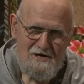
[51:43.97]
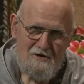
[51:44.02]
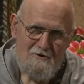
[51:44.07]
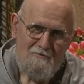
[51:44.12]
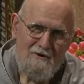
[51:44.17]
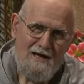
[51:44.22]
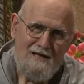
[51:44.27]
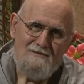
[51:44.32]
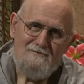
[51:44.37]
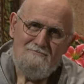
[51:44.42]

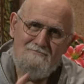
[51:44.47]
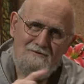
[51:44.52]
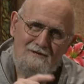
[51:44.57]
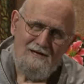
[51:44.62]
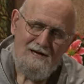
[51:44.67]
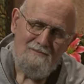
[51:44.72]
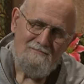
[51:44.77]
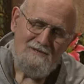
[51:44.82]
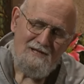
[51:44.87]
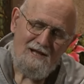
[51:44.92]
Well, we
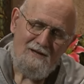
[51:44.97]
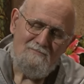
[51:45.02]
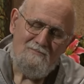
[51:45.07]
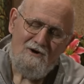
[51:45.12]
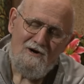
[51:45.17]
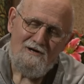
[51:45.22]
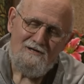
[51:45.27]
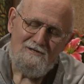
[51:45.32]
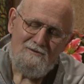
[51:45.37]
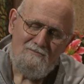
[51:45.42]
come to that
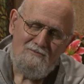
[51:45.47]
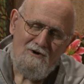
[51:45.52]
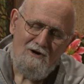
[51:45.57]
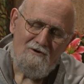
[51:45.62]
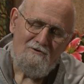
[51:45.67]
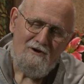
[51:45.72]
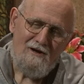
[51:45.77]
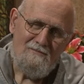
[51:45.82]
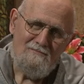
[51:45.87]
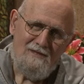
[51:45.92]
part in the
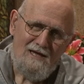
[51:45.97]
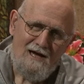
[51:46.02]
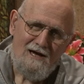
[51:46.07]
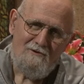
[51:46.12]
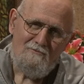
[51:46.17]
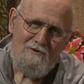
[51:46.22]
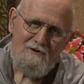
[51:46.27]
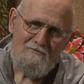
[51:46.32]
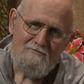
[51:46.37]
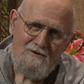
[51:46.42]
program now
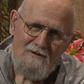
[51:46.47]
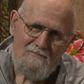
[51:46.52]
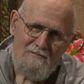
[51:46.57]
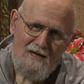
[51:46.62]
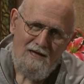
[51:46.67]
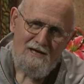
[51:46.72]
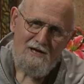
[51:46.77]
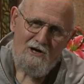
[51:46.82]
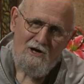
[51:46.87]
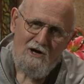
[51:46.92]
where we
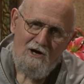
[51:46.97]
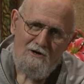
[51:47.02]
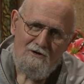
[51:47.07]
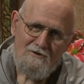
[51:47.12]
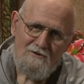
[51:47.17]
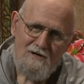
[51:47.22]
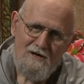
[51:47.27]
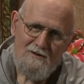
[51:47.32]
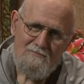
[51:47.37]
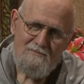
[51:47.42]
make our
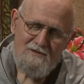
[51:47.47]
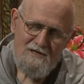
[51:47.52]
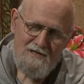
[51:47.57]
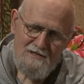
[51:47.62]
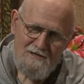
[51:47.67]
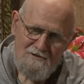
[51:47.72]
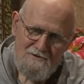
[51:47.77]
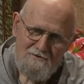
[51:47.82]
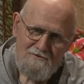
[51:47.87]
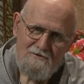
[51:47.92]

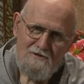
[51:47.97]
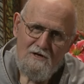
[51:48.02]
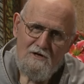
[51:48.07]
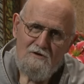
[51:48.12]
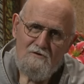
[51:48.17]
appeal